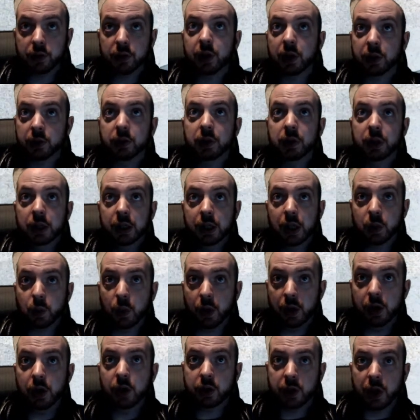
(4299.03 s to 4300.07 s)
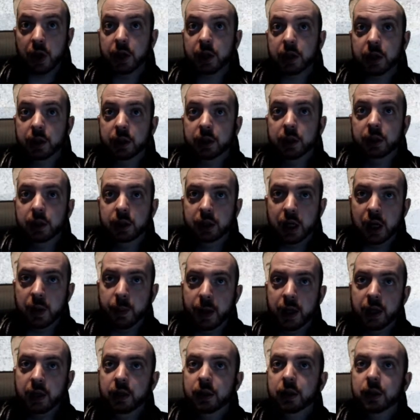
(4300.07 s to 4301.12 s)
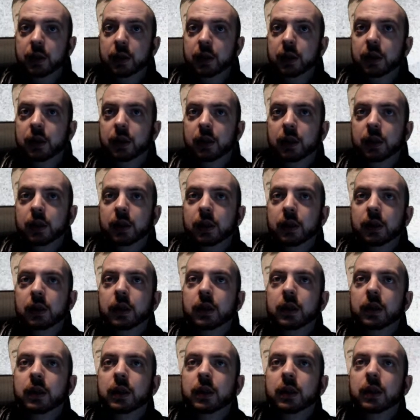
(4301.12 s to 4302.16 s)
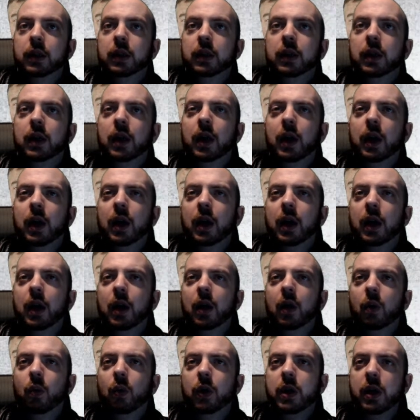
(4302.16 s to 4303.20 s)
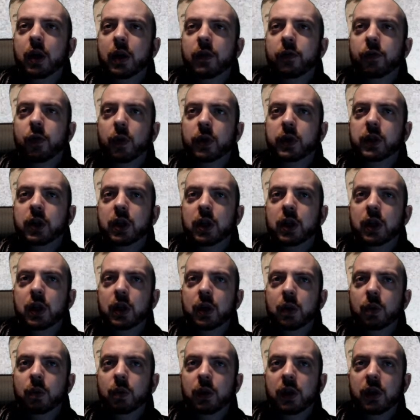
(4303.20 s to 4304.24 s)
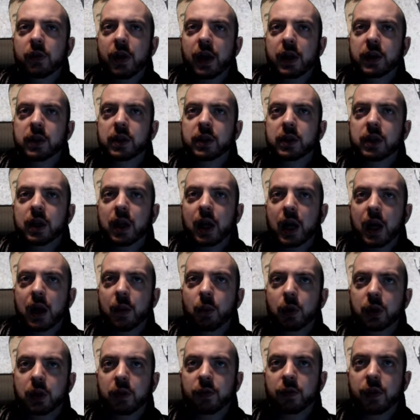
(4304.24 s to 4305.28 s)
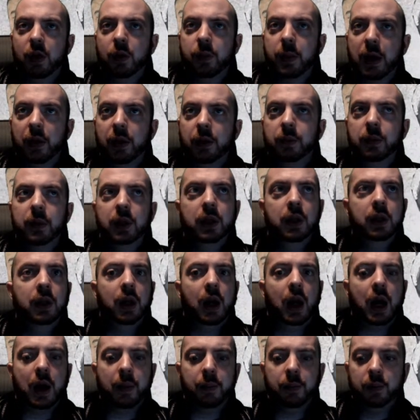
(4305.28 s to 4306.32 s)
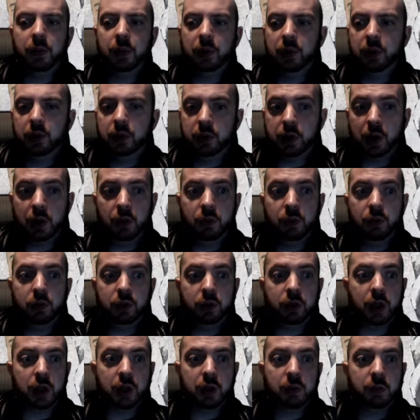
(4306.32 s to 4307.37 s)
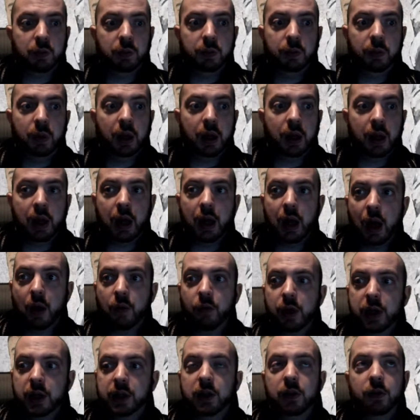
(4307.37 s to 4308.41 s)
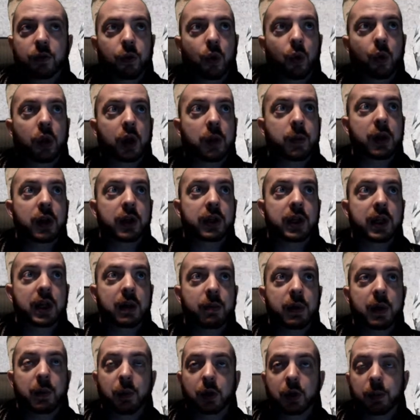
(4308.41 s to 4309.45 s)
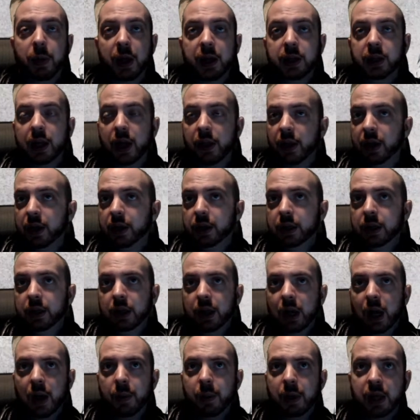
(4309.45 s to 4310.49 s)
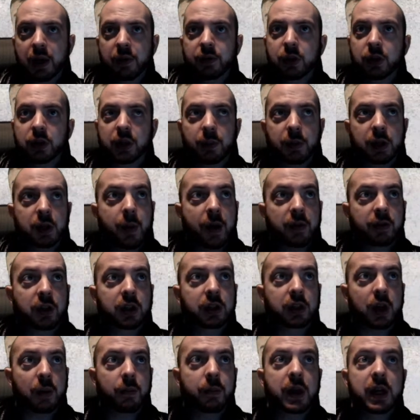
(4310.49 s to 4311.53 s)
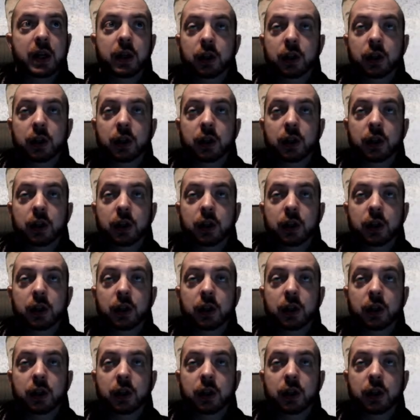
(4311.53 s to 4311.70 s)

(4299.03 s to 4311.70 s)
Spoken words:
that's what it looks like it's going to be. What are you looking forward to with the events, and what do you fear about them? So just a reason for the community and people to play together. It gives you something to be able to jump in and